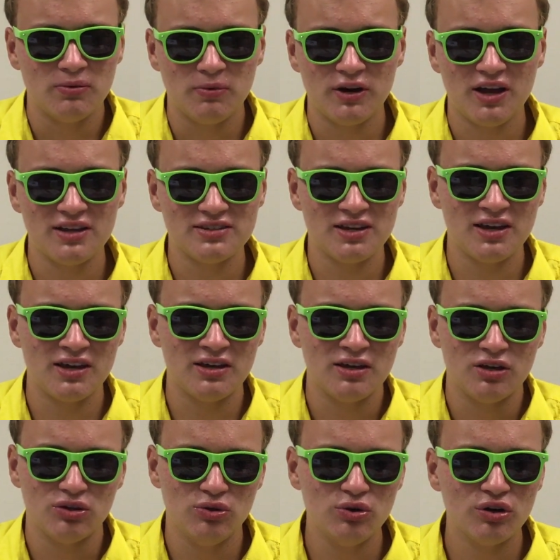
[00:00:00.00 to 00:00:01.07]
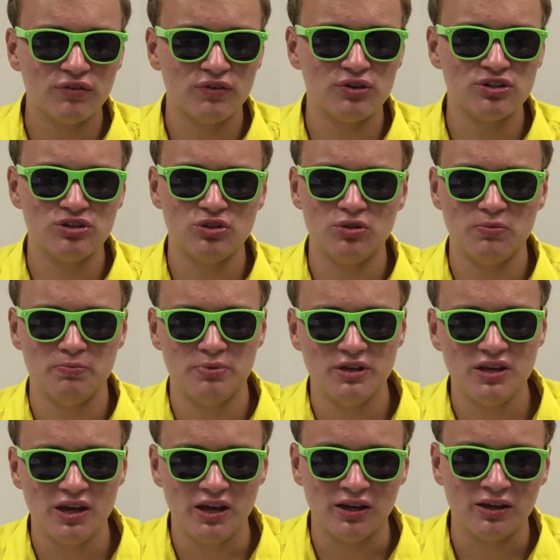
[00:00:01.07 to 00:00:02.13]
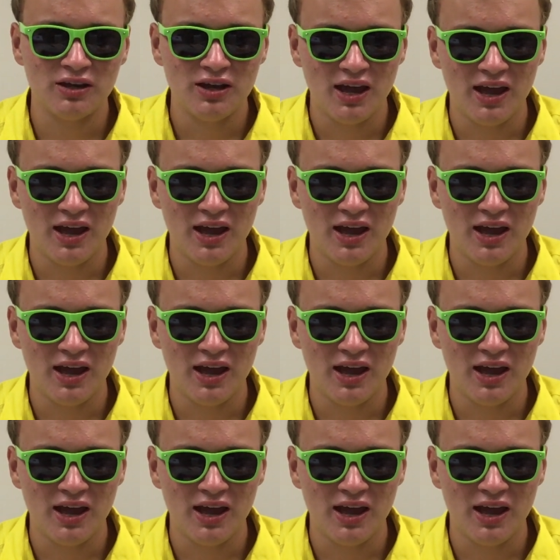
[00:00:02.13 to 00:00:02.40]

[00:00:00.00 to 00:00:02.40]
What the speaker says: but as a universal being.